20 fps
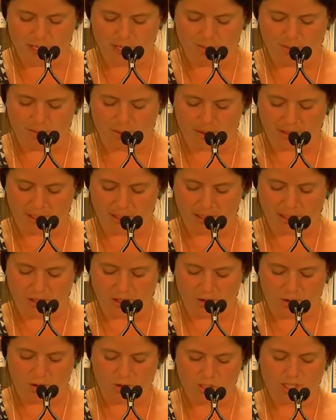in Burlington
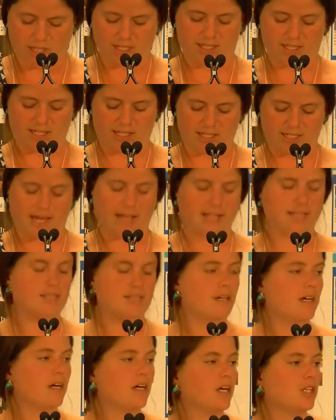owes its
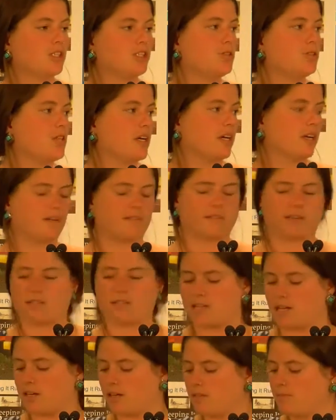success to the Intervale
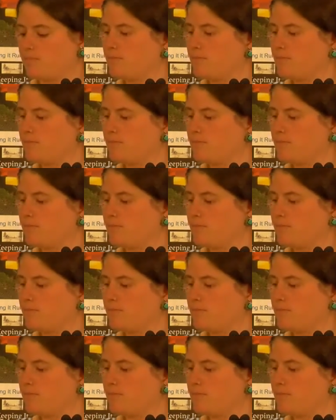Center.